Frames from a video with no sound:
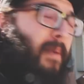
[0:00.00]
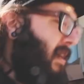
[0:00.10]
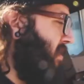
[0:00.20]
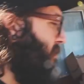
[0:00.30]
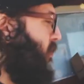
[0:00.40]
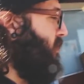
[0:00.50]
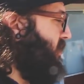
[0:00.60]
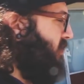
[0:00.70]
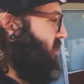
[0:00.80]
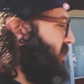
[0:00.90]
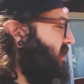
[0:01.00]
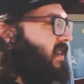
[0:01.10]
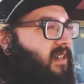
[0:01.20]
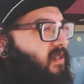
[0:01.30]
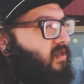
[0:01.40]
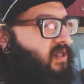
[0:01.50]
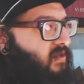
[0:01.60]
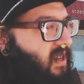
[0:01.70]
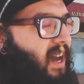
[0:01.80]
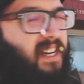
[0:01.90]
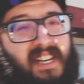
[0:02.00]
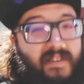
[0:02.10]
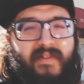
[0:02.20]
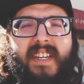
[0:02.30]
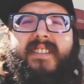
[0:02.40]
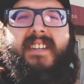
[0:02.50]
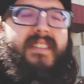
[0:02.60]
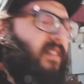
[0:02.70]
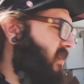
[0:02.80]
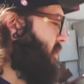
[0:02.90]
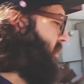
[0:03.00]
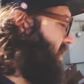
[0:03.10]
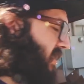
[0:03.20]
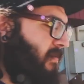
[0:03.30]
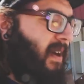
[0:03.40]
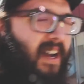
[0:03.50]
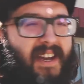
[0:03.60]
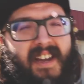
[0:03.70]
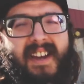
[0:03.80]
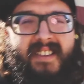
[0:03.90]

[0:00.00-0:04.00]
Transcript: about it, more so just like, dude, I need to fix this. So this is my